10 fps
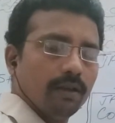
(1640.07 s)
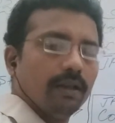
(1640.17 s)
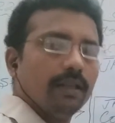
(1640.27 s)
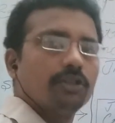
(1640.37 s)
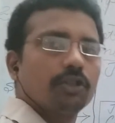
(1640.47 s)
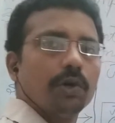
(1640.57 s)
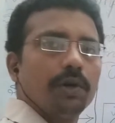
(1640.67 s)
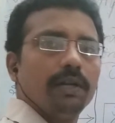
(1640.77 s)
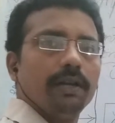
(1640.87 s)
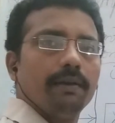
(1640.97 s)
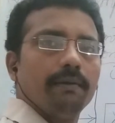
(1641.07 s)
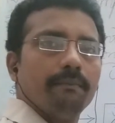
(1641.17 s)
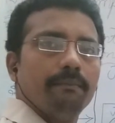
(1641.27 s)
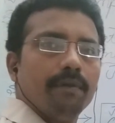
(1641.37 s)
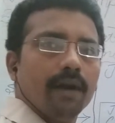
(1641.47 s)
is called
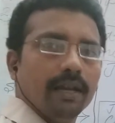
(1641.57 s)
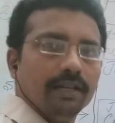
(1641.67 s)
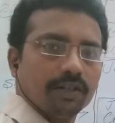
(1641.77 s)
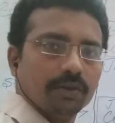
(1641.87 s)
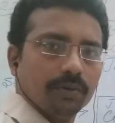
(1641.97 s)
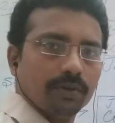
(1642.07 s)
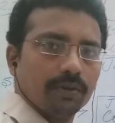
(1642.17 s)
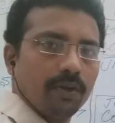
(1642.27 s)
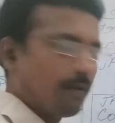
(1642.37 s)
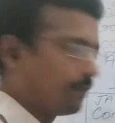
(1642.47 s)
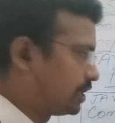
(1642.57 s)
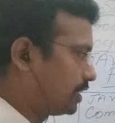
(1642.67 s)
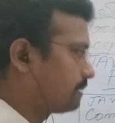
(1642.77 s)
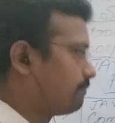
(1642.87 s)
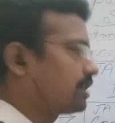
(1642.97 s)
bytecode, which
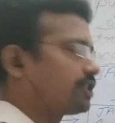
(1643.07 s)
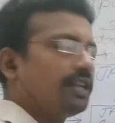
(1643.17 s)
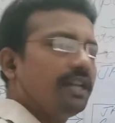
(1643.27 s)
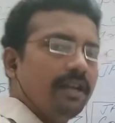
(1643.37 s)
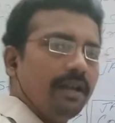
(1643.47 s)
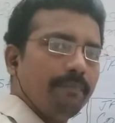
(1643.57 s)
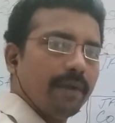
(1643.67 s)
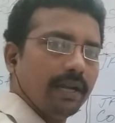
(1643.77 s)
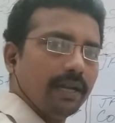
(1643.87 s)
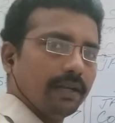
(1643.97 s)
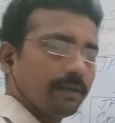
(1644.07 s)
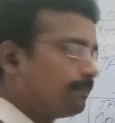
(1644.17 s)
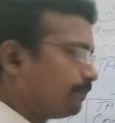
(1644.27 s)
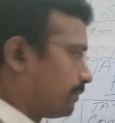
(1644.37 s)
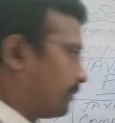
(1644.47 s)
is machine independent.
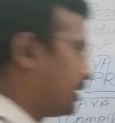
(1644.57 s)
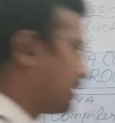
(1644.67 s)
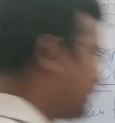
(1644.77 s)
This